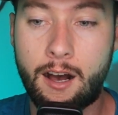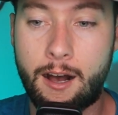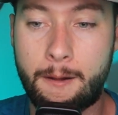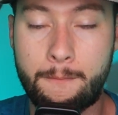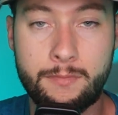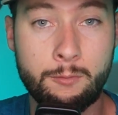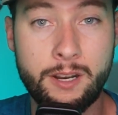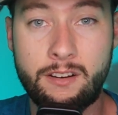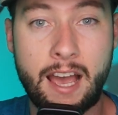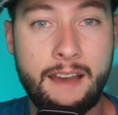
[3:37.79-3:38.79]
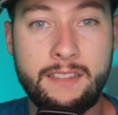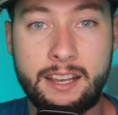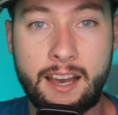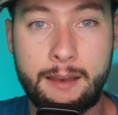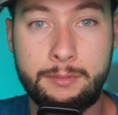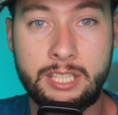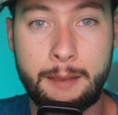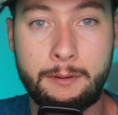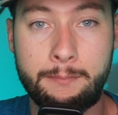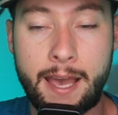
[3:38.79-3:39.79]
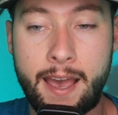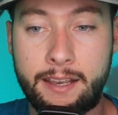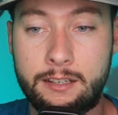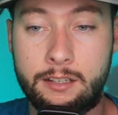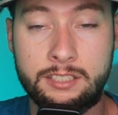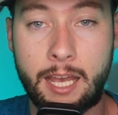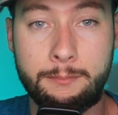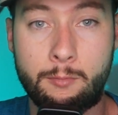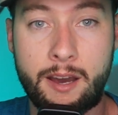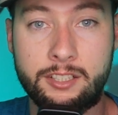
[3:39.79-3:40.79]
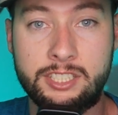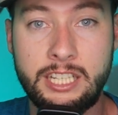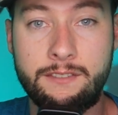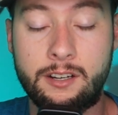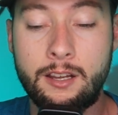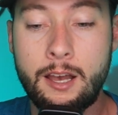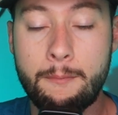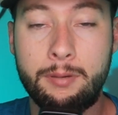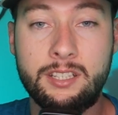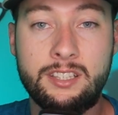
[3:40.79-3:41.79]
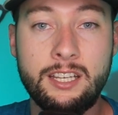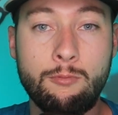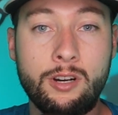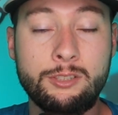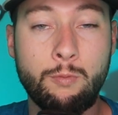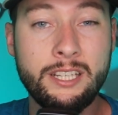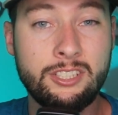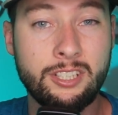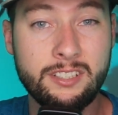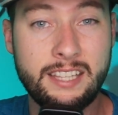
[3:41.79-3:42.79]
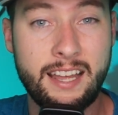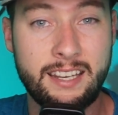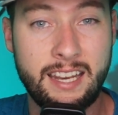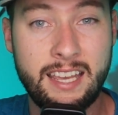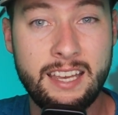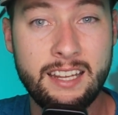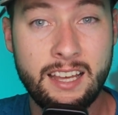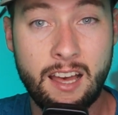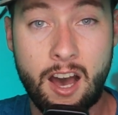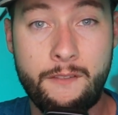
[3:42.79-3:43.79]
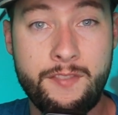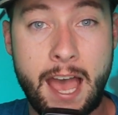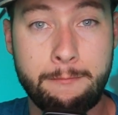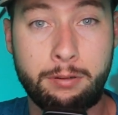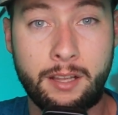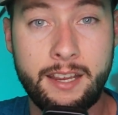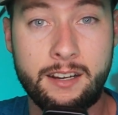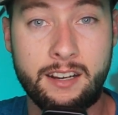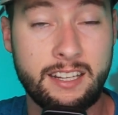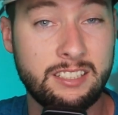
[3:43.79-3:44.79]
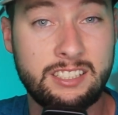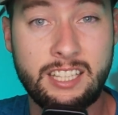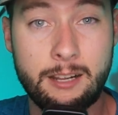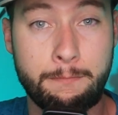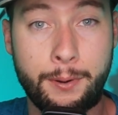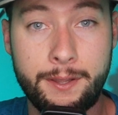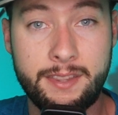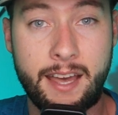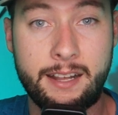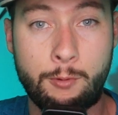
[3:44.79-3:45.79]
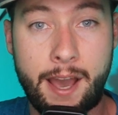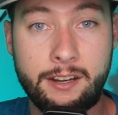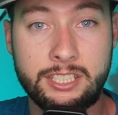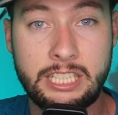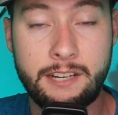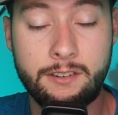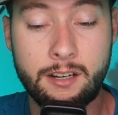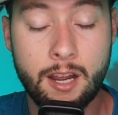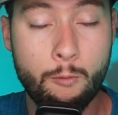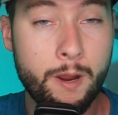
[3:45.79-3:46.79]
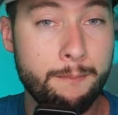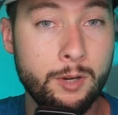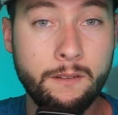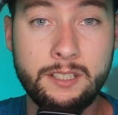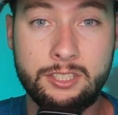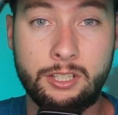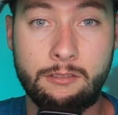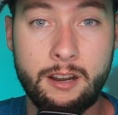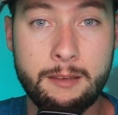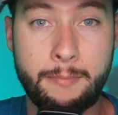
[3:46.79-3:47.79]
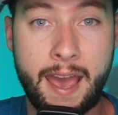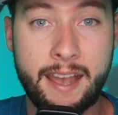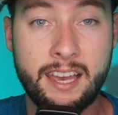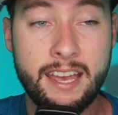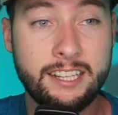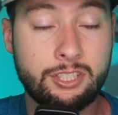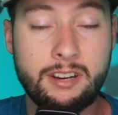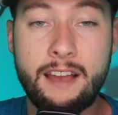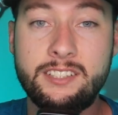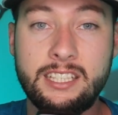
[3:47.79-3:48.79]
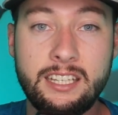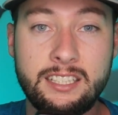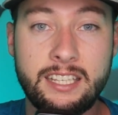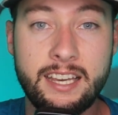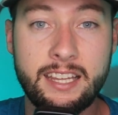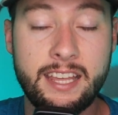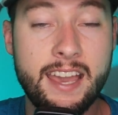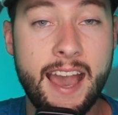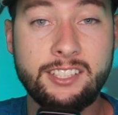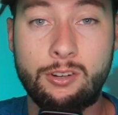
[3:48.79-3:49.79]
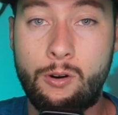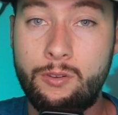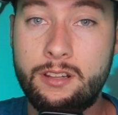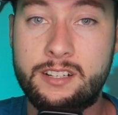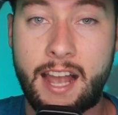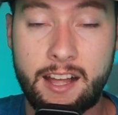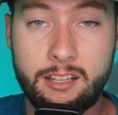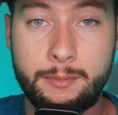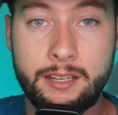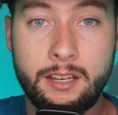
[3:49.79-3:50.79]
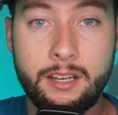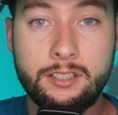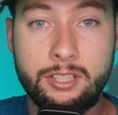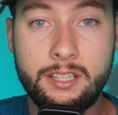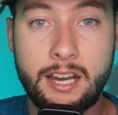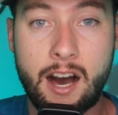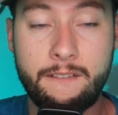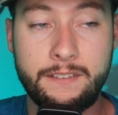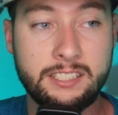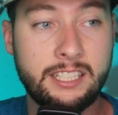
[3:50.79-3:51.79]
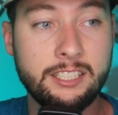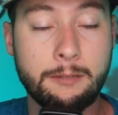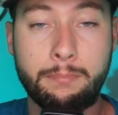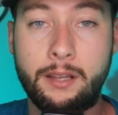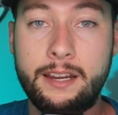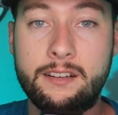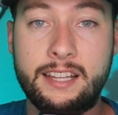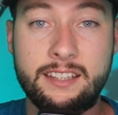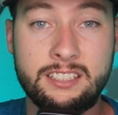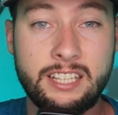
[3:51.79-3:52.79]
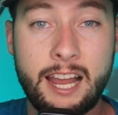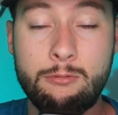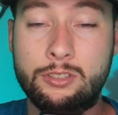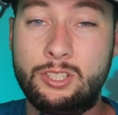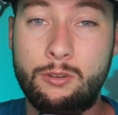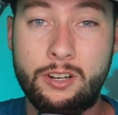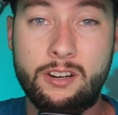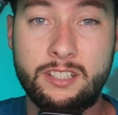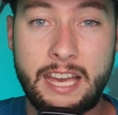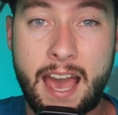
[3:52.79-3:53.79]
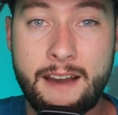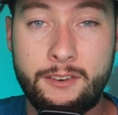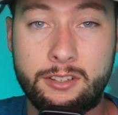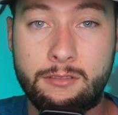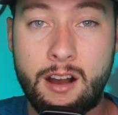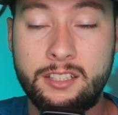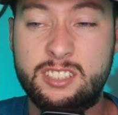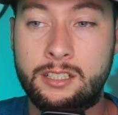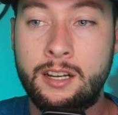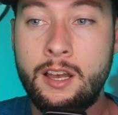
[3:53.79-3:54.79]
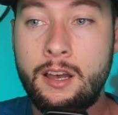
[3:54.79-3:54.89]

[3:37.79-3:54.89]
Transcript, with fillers: Um, we don't have that kind of type of back or type of wide receiver. But the thing was, we took that need of that player, and instead of putting that at wide receiver, we moved it to running back. And Travis Etienne, he adds a whole other element to the offense. He's a player that the Jaguars don't currently have on the roster.